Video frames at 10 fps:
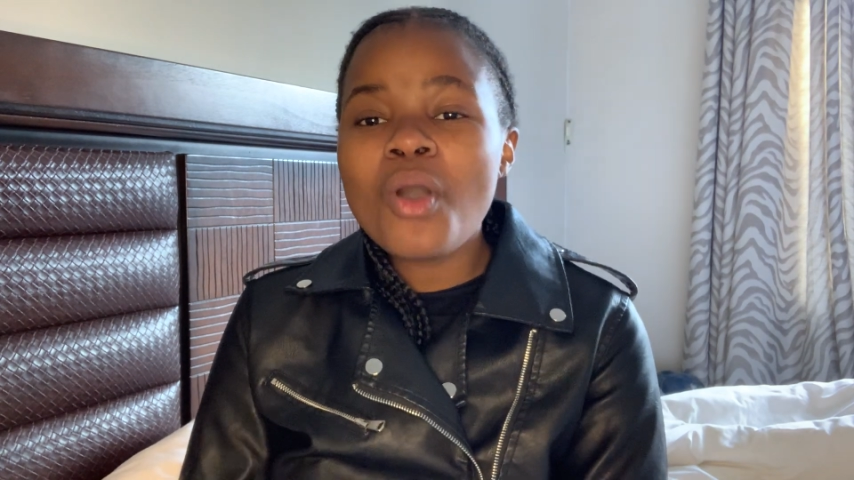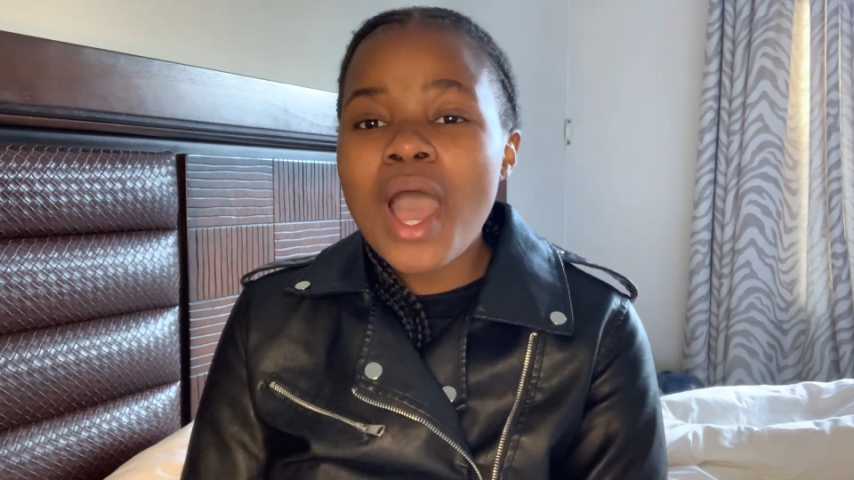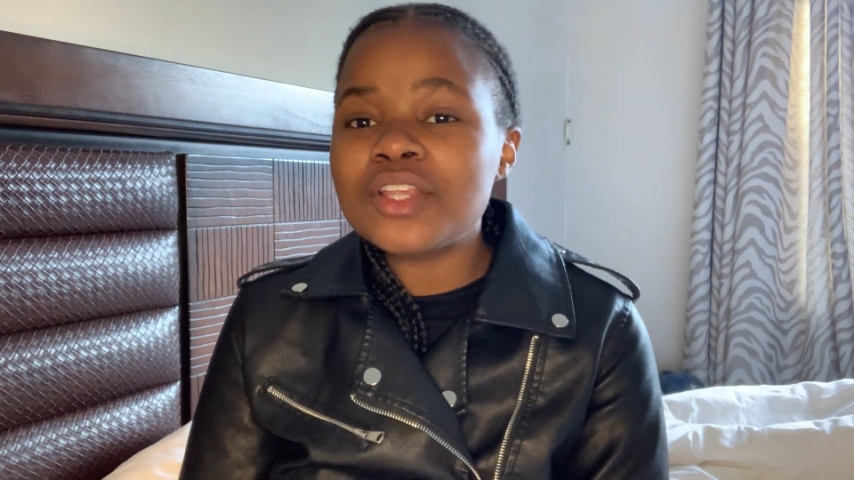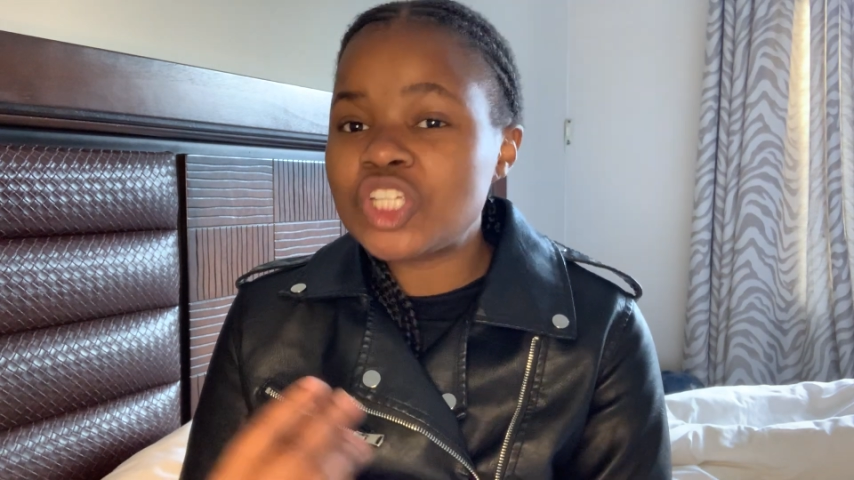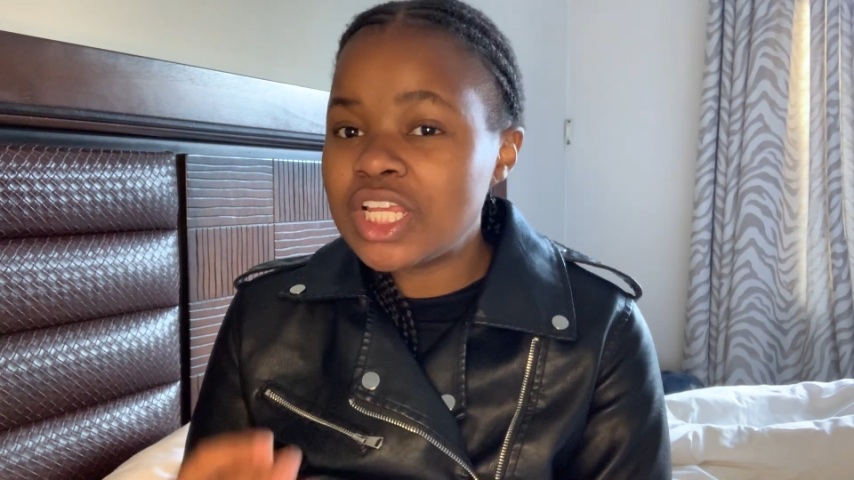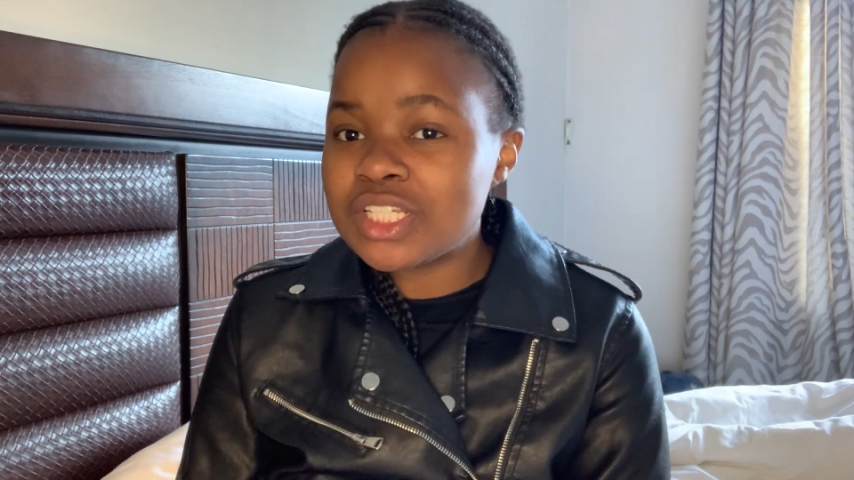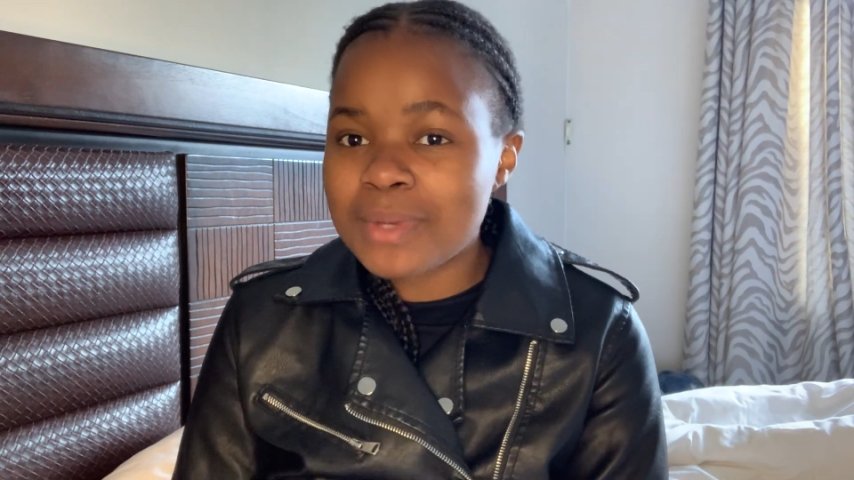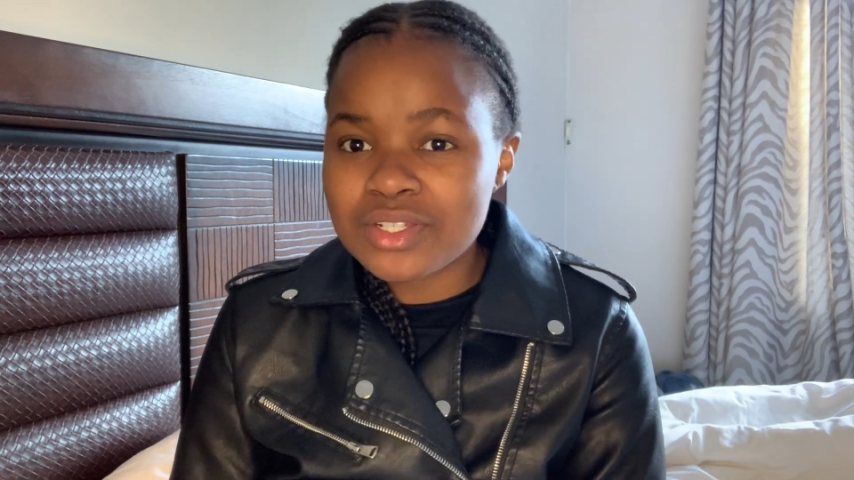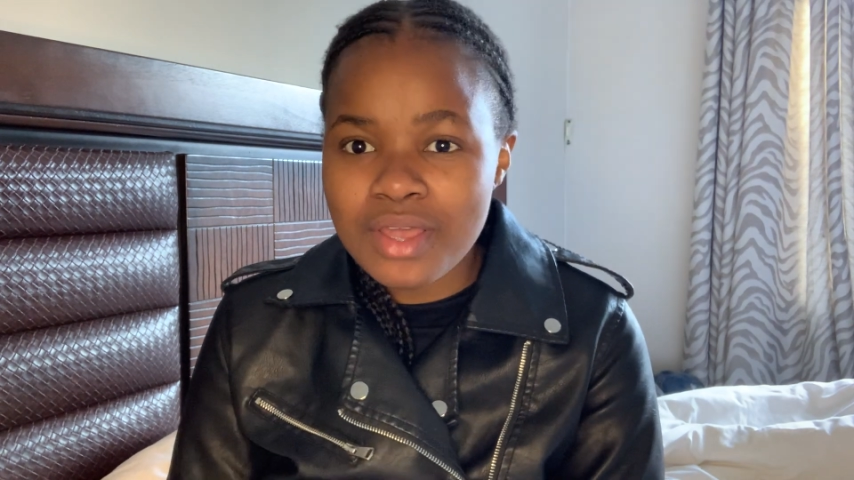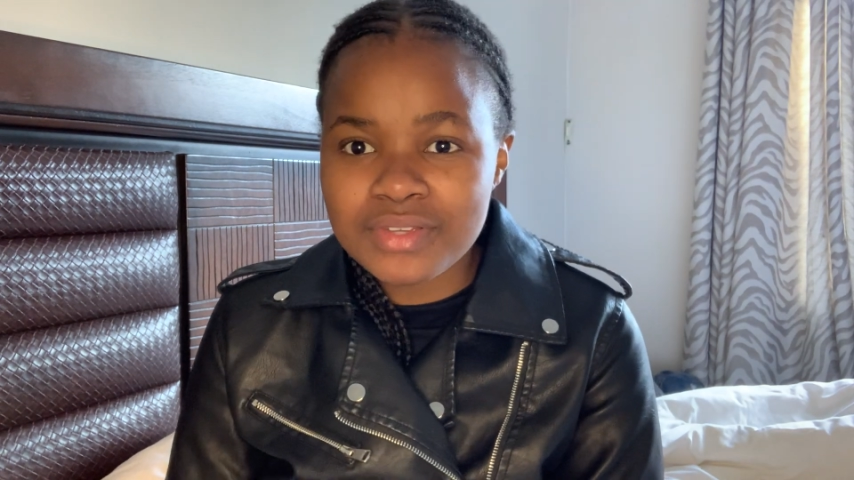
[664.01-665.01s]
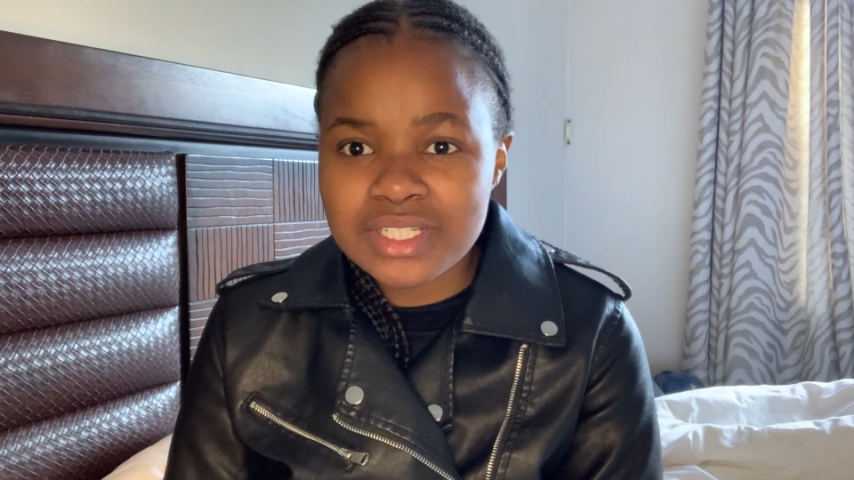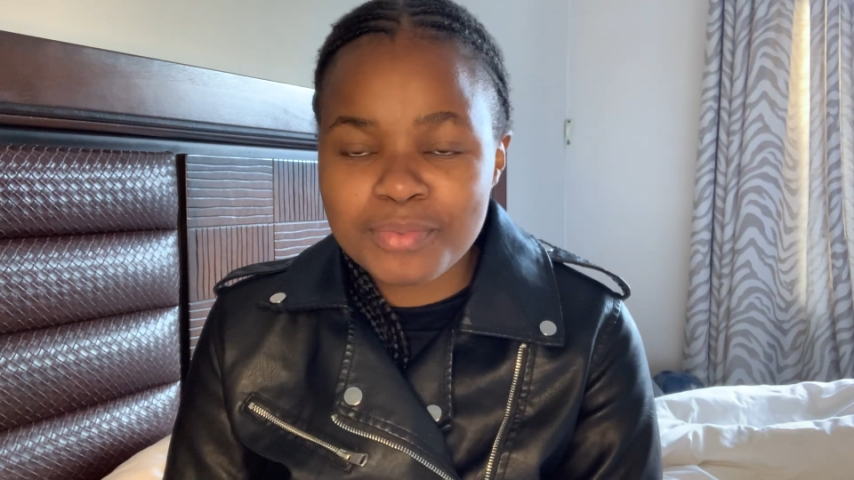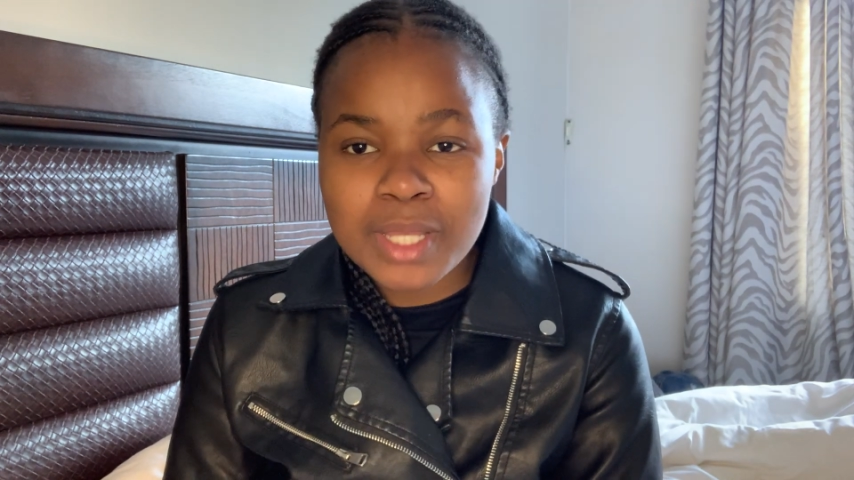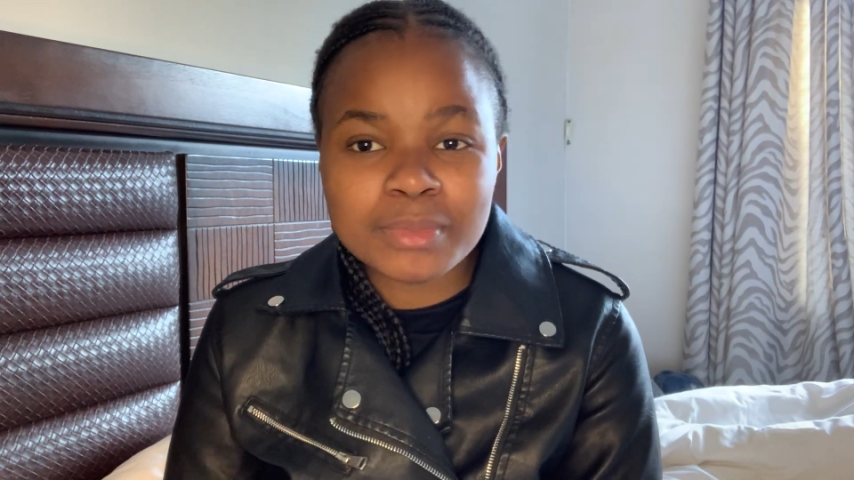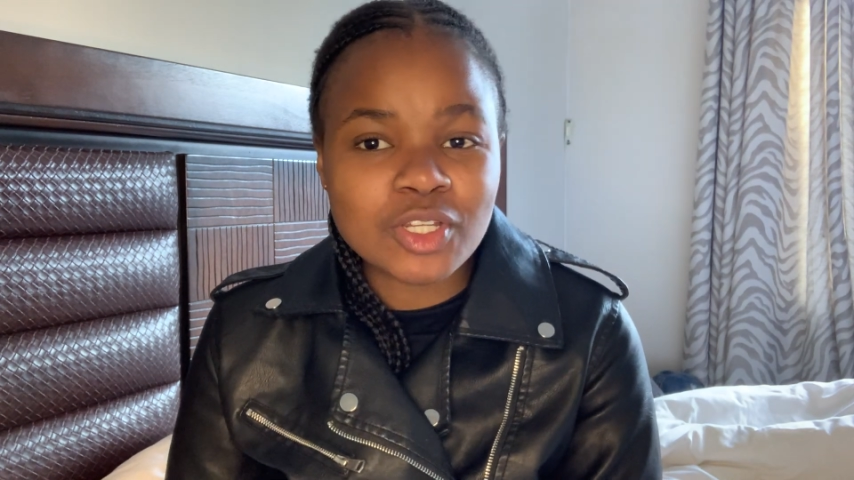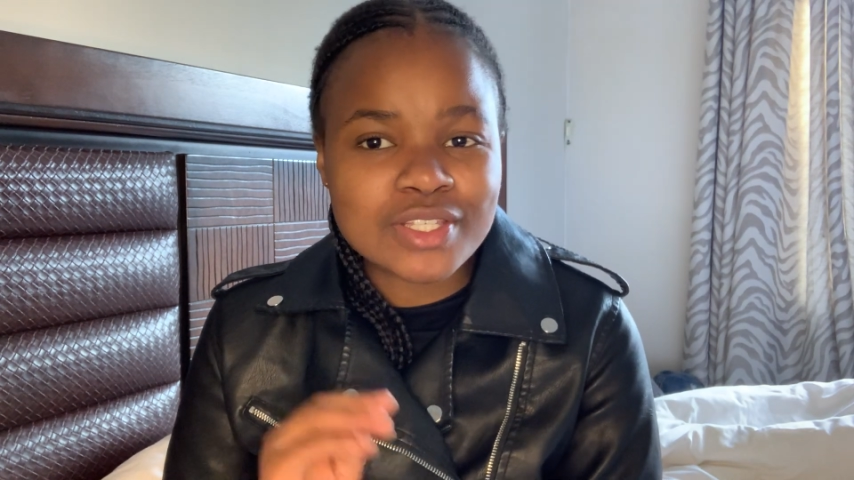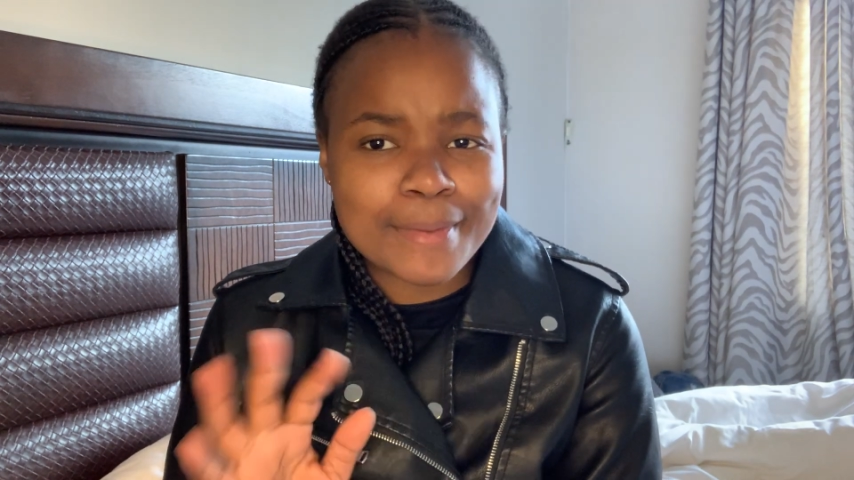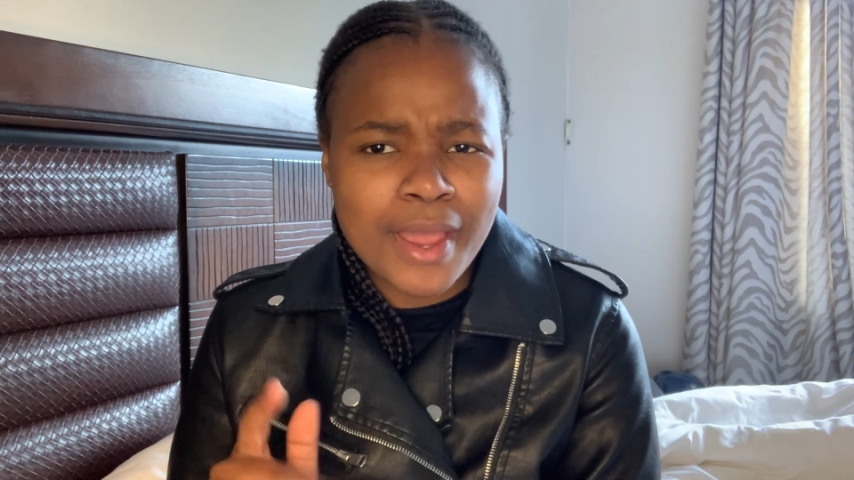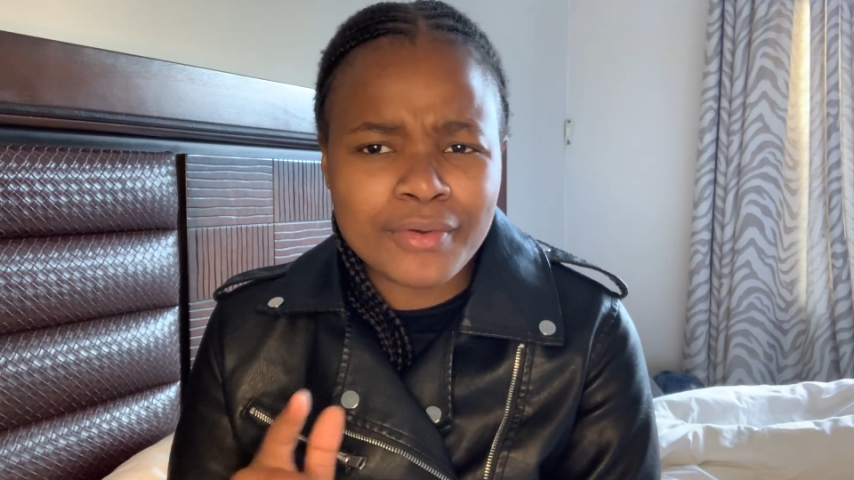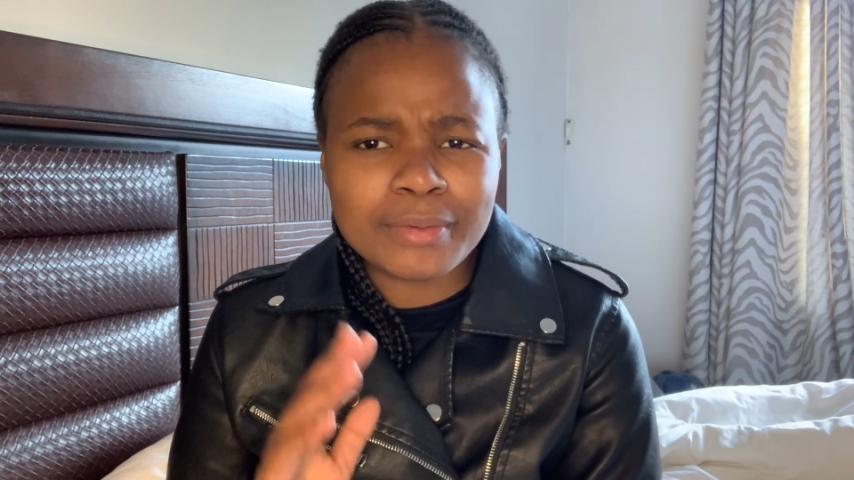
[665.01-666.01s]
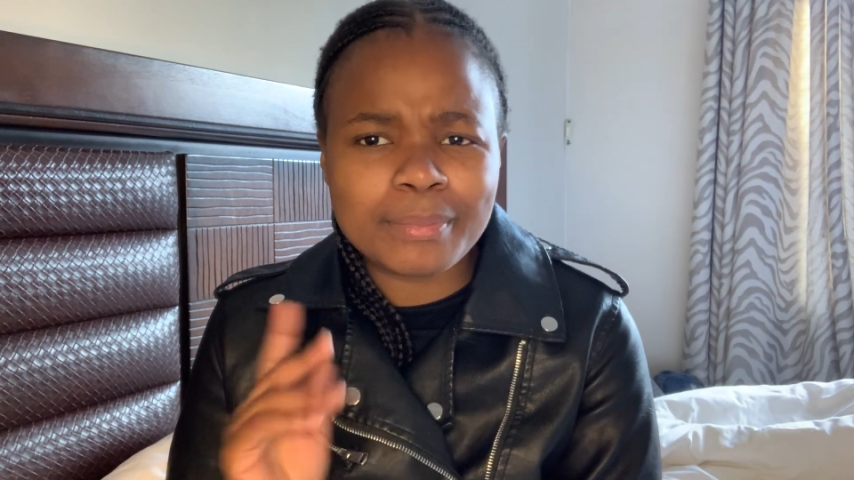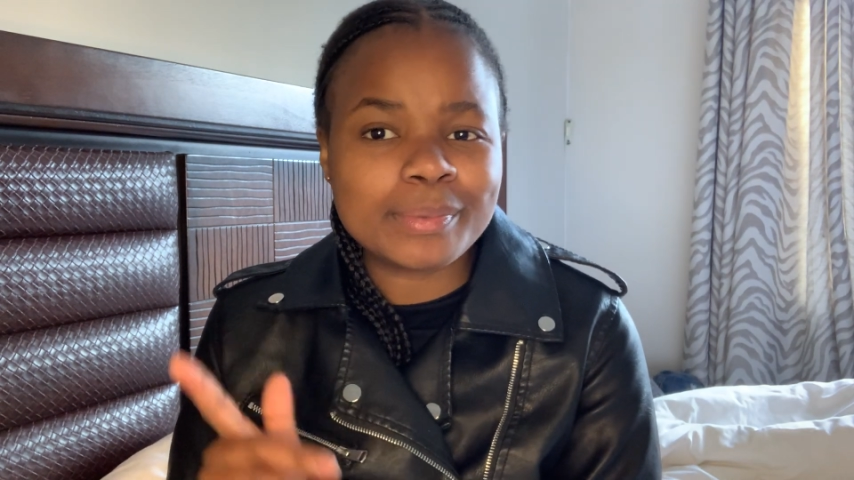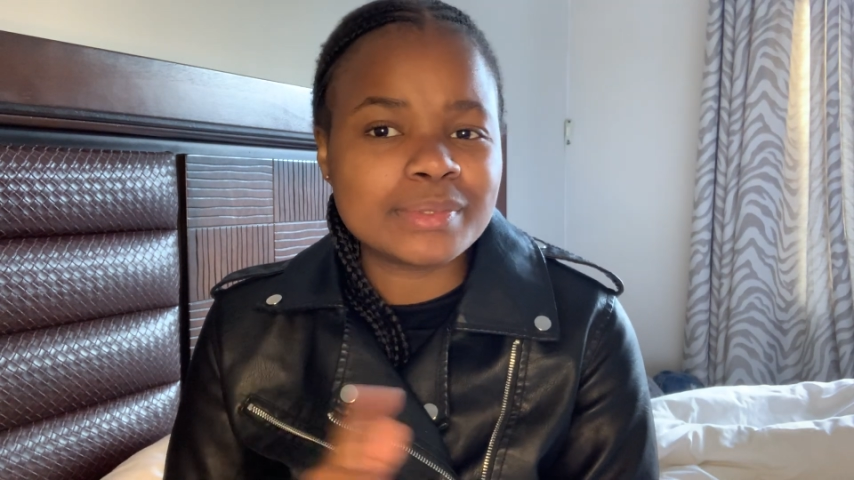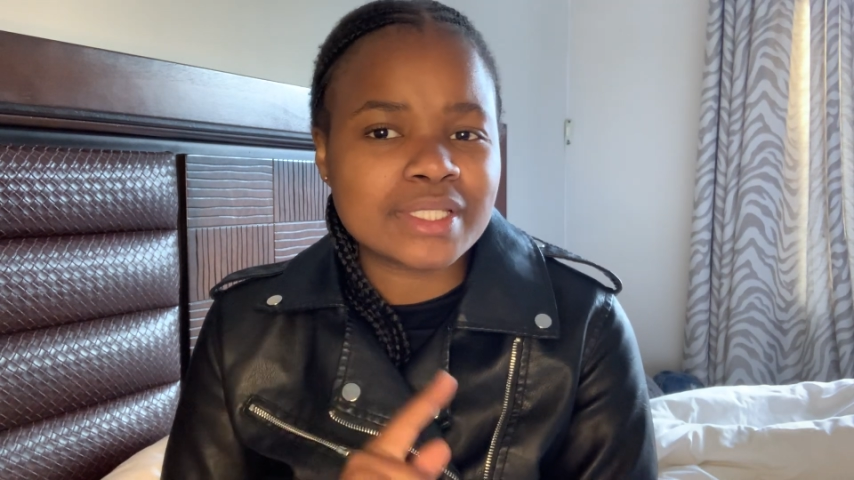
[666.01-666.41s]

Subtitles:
I changed my traffic department because apparently people